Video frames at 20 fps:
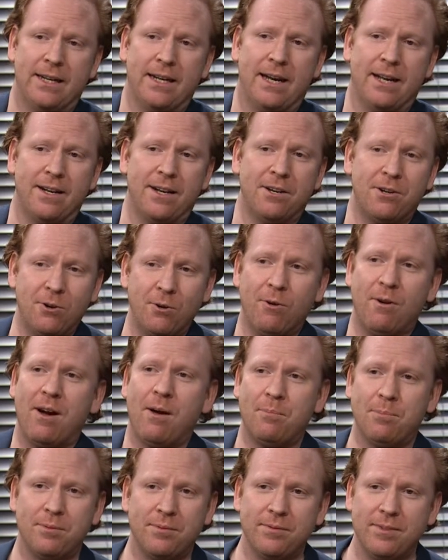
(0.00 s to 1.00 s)
And I grew
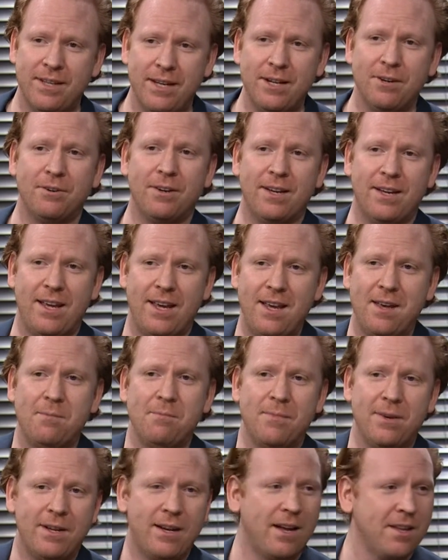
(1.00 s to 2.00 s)
up hearing
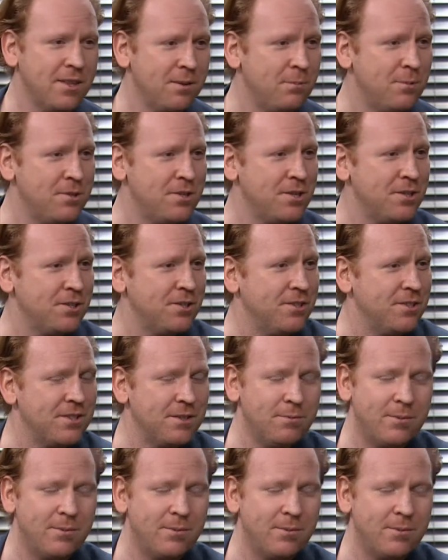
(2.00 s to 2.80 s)
him and other musicians.